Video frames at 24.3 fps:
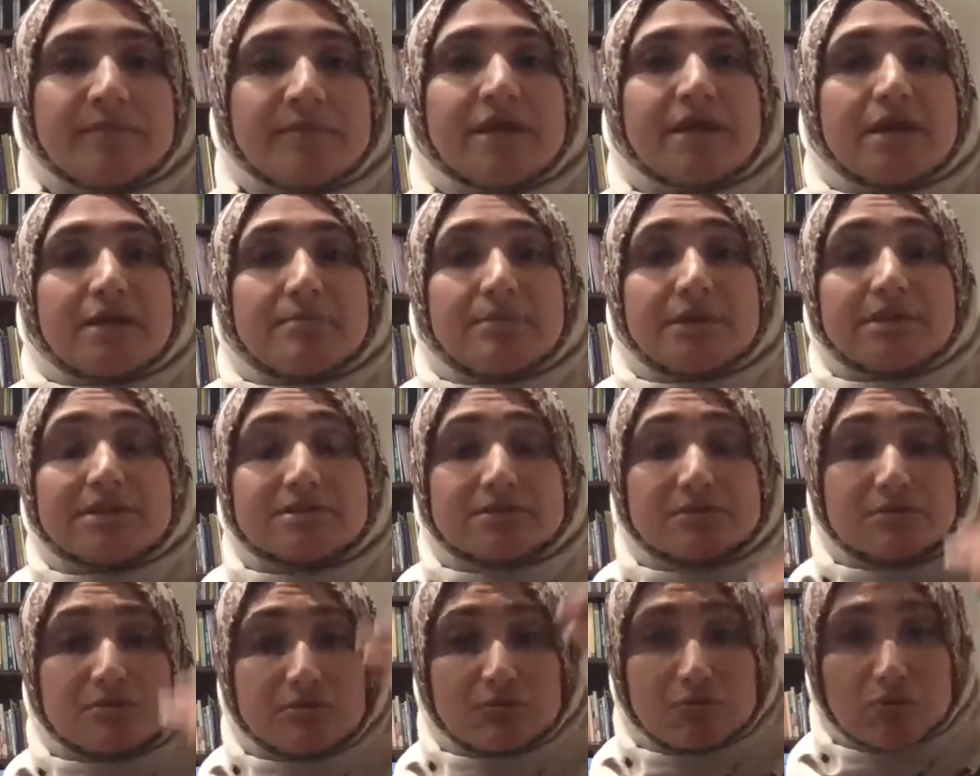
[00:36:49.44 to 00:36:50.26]
But
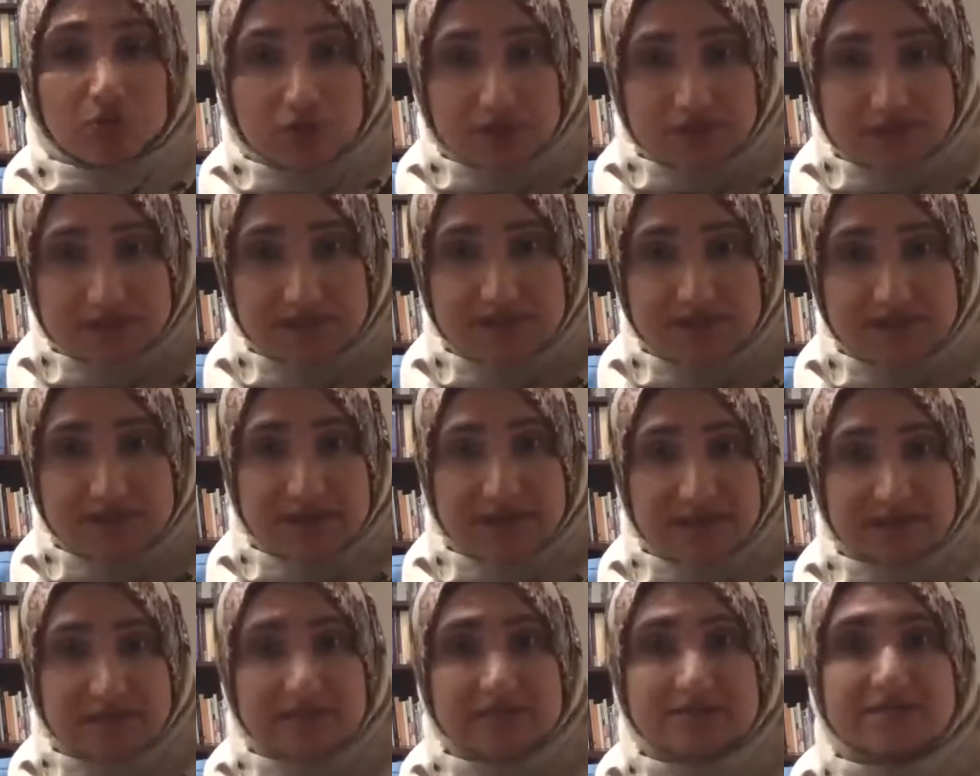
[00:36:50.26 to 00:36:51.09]
more to that
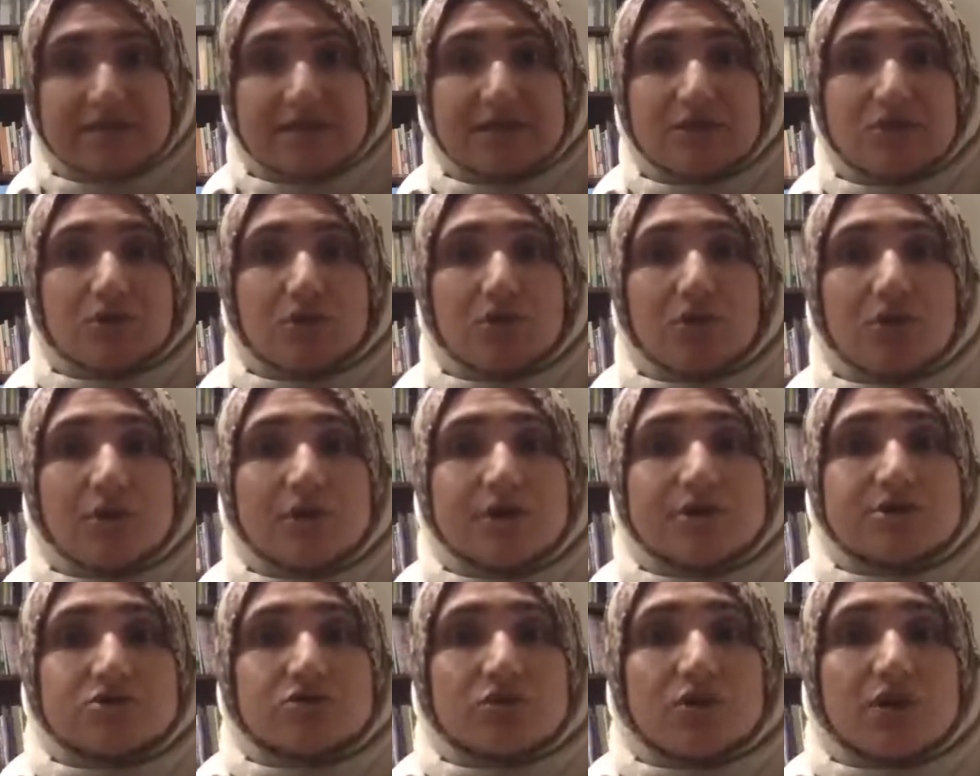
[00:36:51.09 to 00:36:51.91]
is that you're going
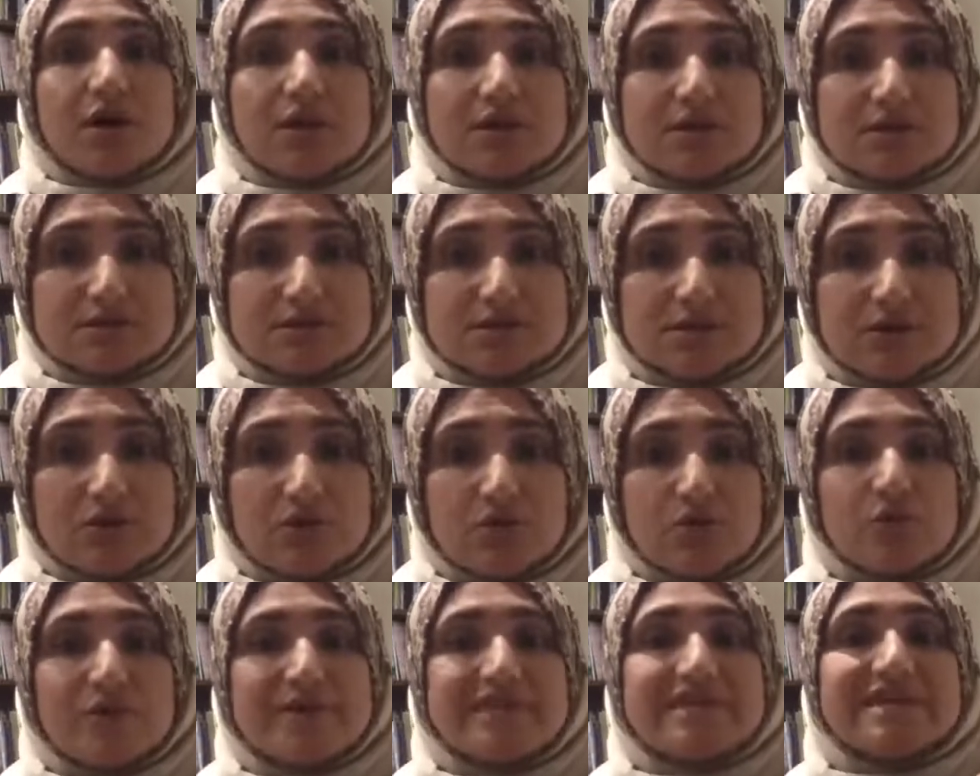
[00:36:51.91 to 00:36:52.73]
to also,
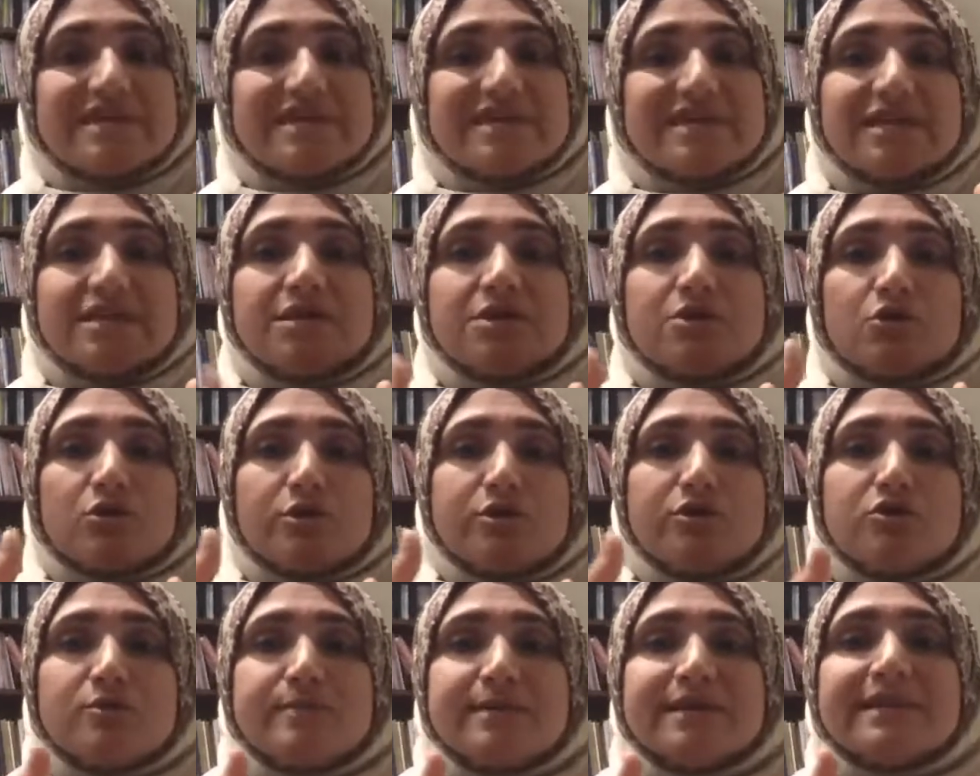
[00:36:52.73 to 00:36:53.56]
within your
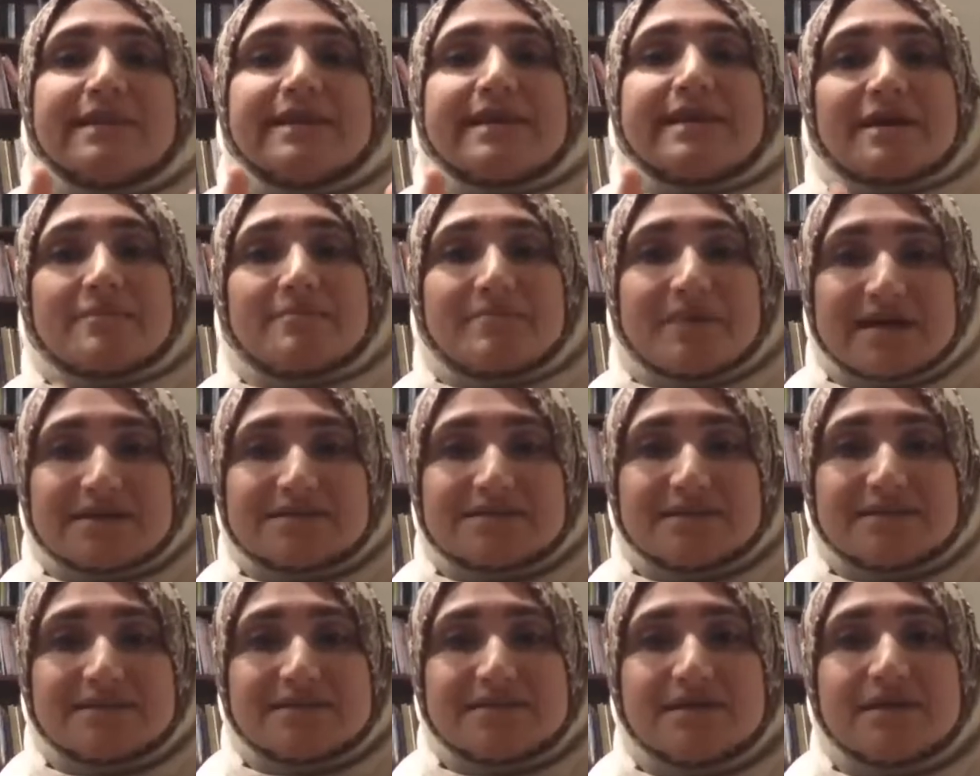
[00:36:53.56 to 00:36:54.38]
humanly
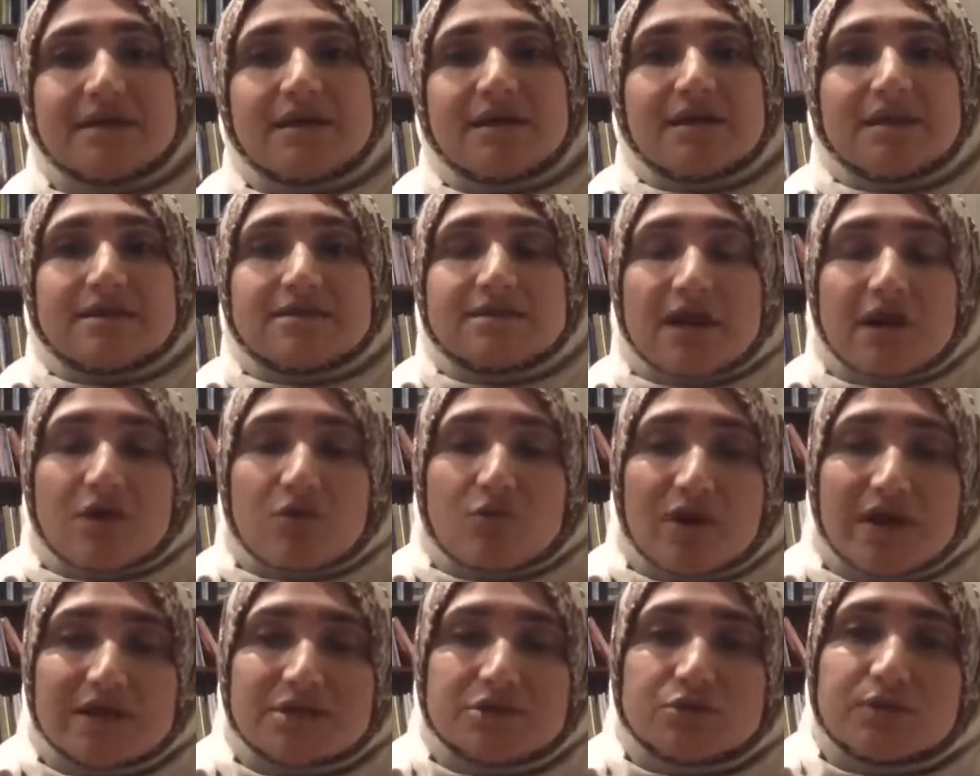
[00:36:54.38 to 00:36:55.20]
capacity,
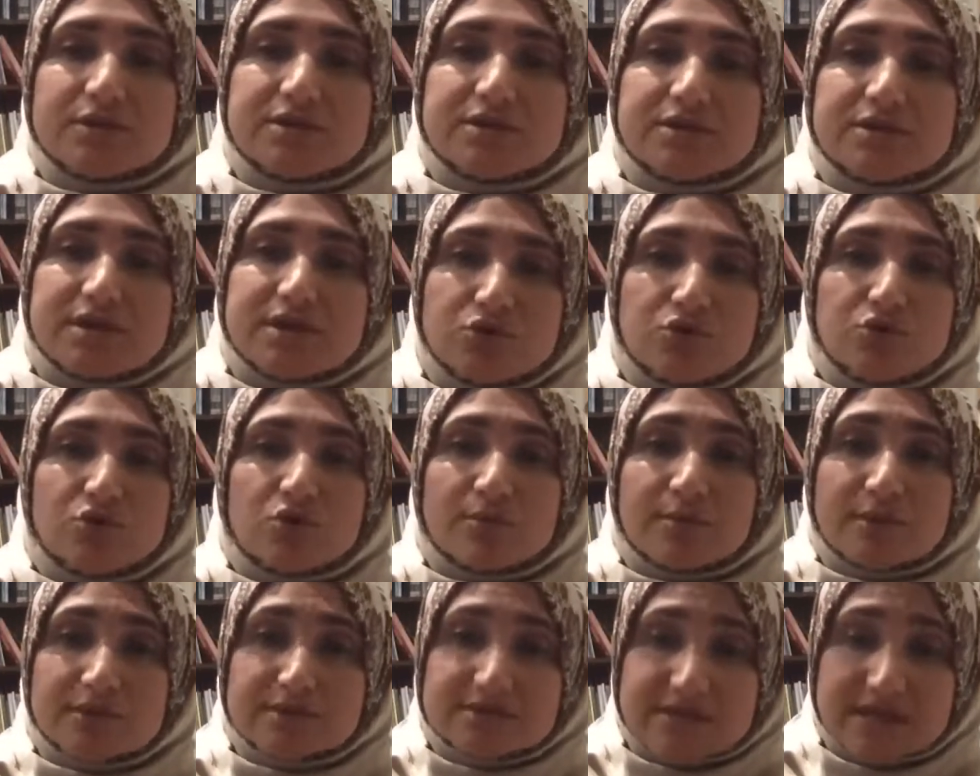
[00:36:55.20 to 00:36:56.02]
direct what the new
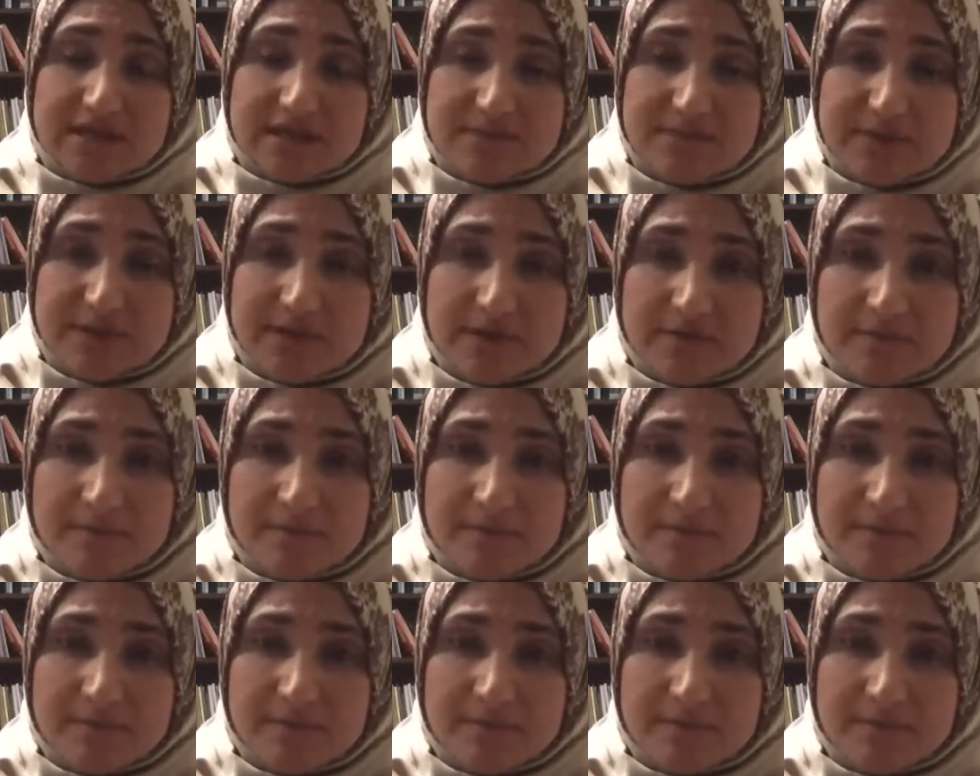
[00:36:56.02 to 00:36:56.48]
normal is going to be.